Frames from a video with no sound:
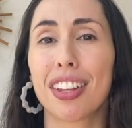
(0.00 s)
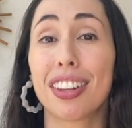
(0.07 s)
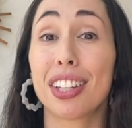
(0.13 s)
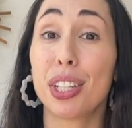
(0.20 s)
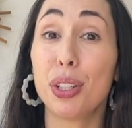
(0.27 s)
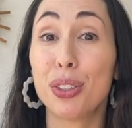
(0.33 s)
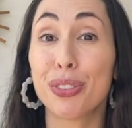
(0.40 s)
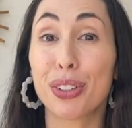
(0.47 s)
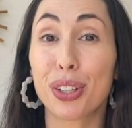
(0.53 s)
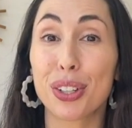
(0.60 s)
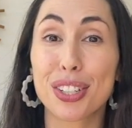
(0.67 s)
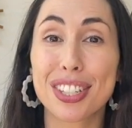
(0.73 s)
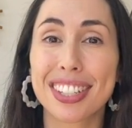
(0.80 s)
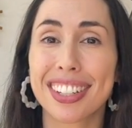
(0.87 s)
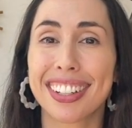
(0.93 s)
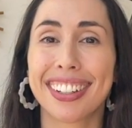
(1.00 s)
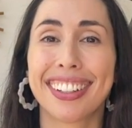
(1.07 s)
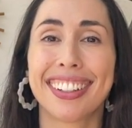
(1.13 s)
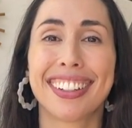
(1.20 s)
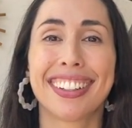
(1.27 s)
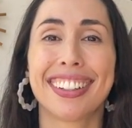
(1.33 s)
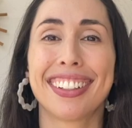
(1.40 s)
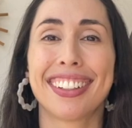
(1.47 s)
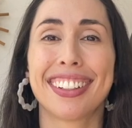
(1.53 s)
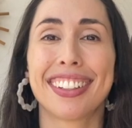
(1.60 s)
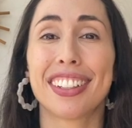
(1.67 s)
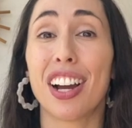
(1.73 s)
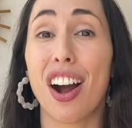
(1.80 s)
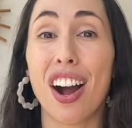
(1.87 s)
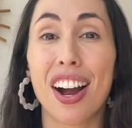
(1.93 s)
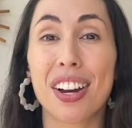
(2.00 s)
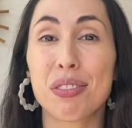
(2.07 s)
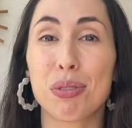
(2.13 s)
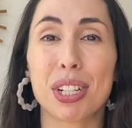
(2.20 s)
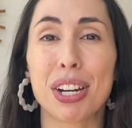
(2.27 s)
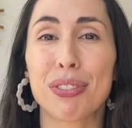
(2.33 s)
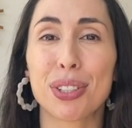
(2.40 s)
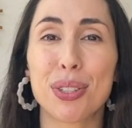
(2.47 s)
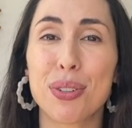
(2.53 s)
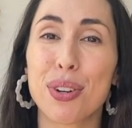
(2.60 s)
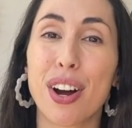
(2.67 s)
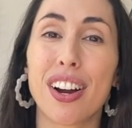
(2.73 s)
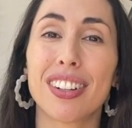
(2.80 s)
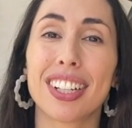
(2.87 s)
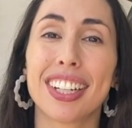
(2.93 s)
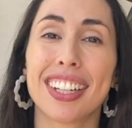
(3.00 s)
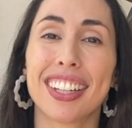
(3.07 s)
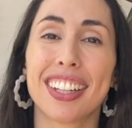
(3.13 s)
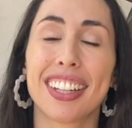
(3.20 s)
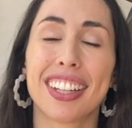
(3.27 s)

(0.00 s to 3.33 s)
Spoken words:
the universe, God, whatever you call it.